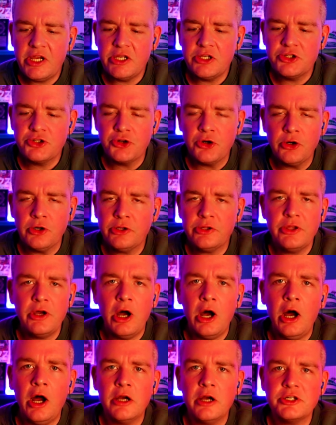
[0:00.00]
Jerk the
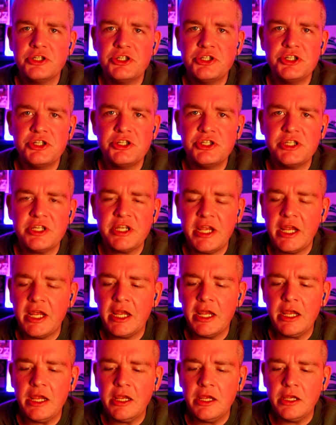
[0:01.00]
oxygen
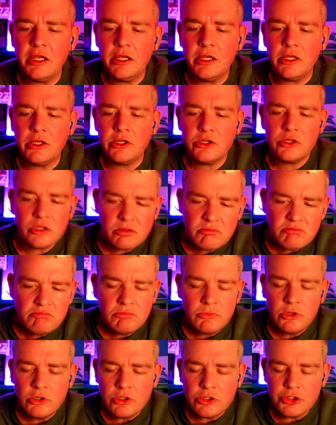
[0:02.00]
tank.
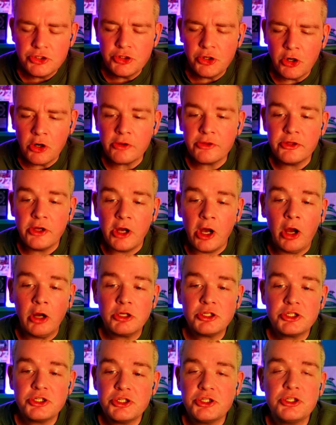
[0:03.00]
Jerk the
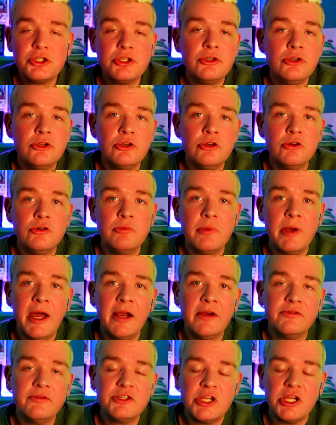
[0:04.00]
oxygen tube out
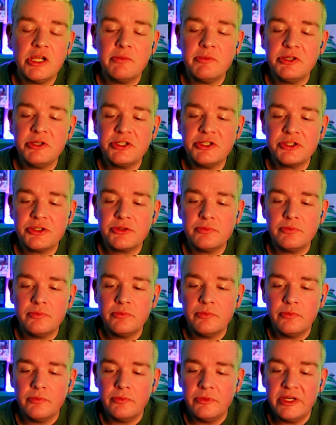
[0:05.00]
of Tammy's
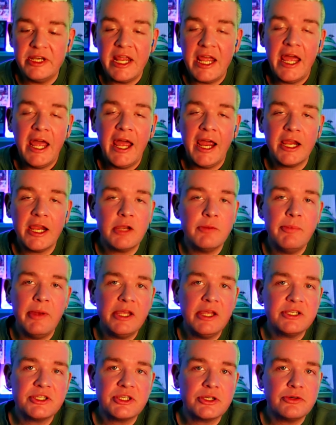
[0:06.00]
neck,
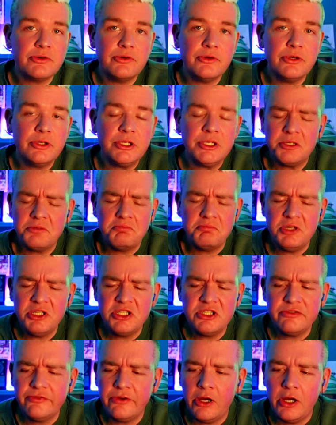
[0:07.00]
basically. It's
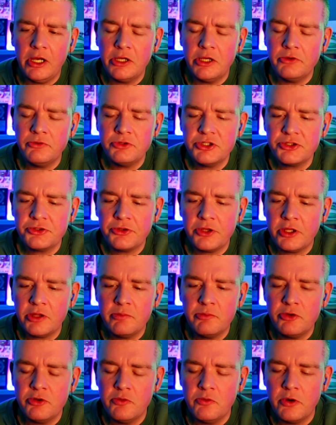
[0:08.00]
fine. Just let them
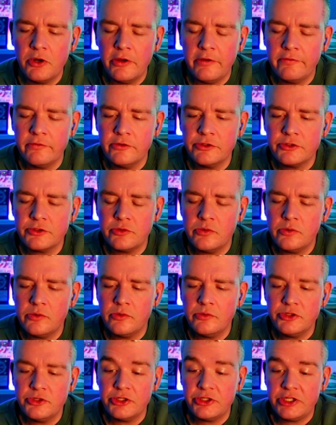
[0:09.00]
do whatever. It's cool.
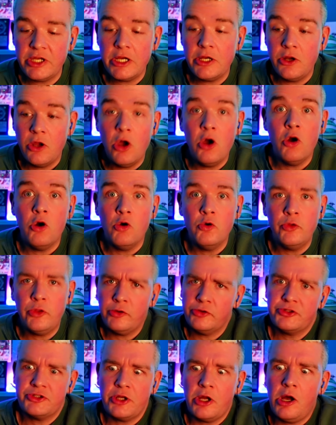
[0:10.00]
Just say no. They'll
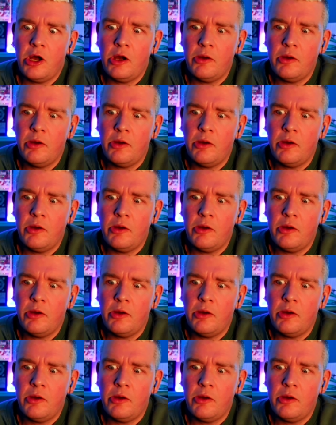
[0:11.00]
stop.